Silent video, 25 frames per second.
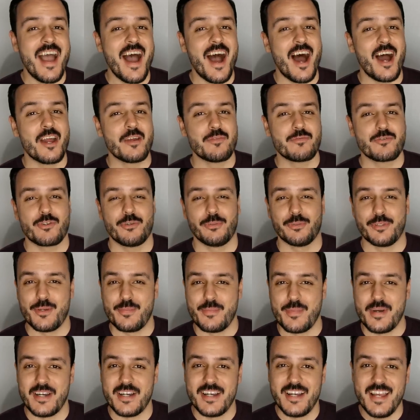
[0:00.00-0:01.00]
I am Joe
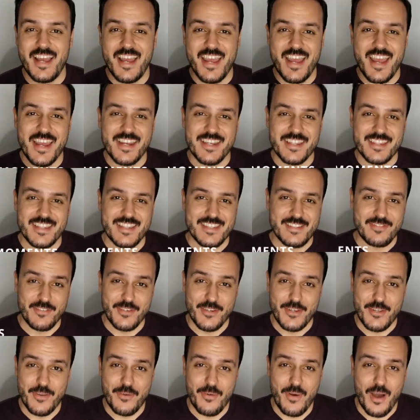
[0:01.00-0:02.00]
Lima and in this
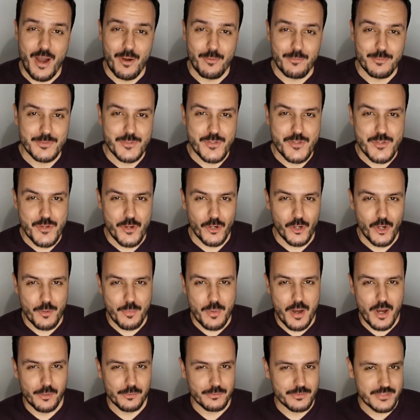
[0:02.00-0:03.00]
video I want to talk
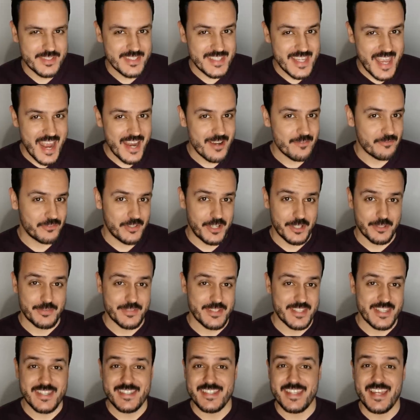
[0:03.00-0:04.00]
about 10
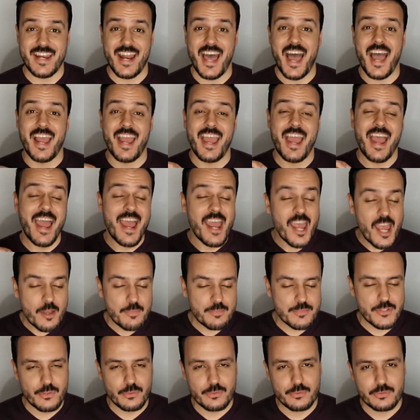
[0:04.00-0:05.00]
fragrances that I
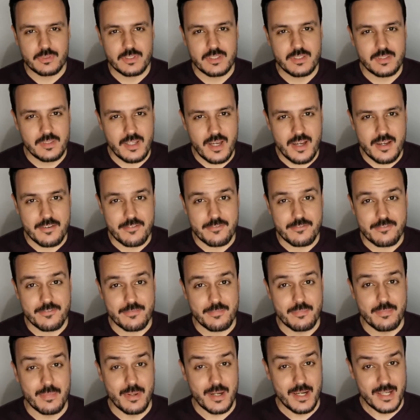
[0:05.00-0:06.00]
absolutely love
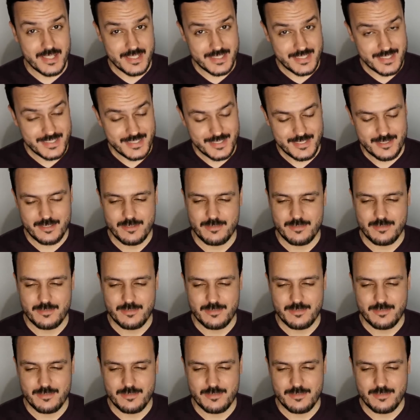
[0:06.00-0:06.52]
but